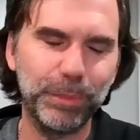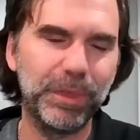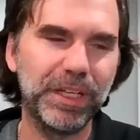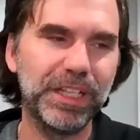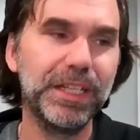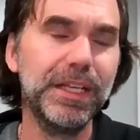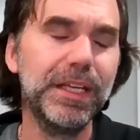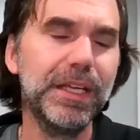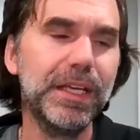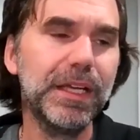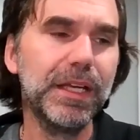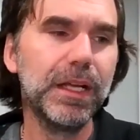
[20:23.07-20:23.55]

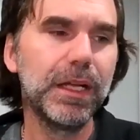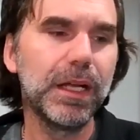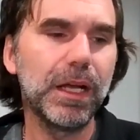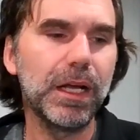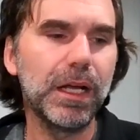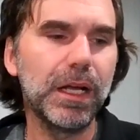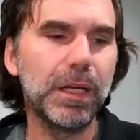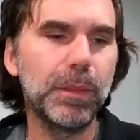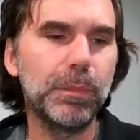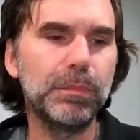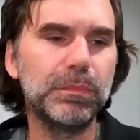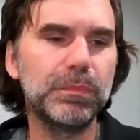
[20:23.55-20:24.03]
But
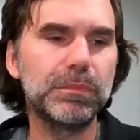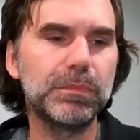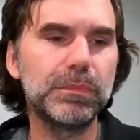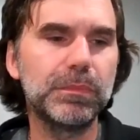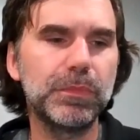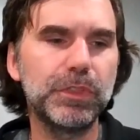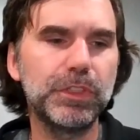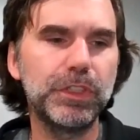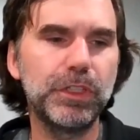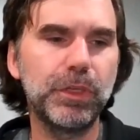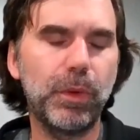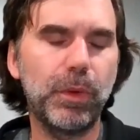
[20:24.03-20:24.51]

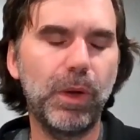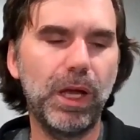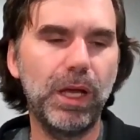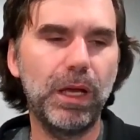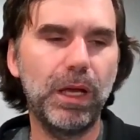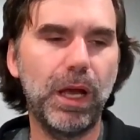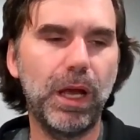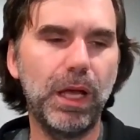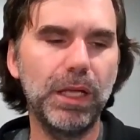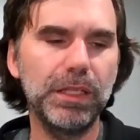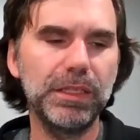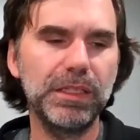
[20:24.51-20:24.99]

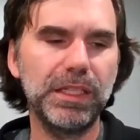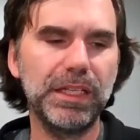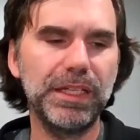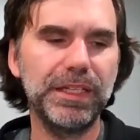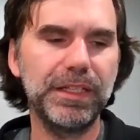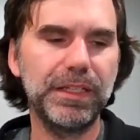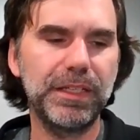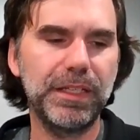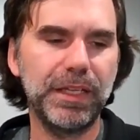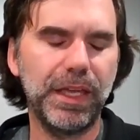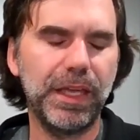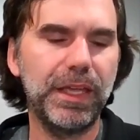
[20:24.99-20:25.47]

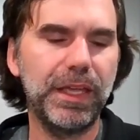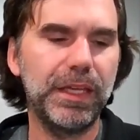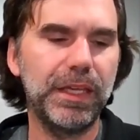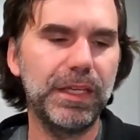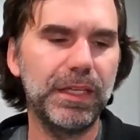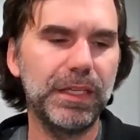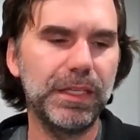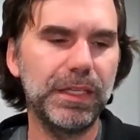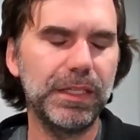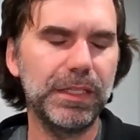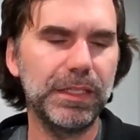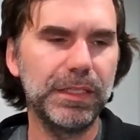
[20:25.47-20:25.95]
unlike
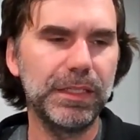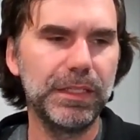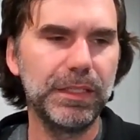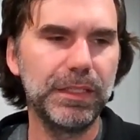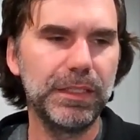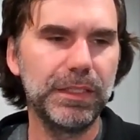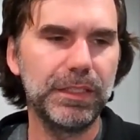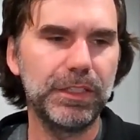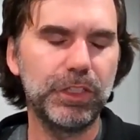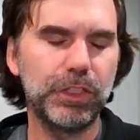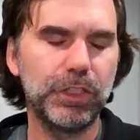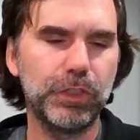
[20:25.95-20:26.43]

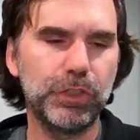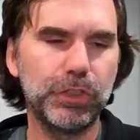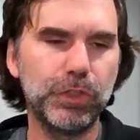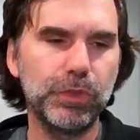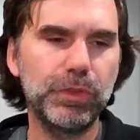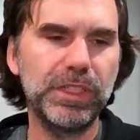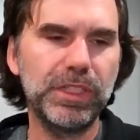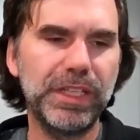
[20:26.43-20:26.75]
you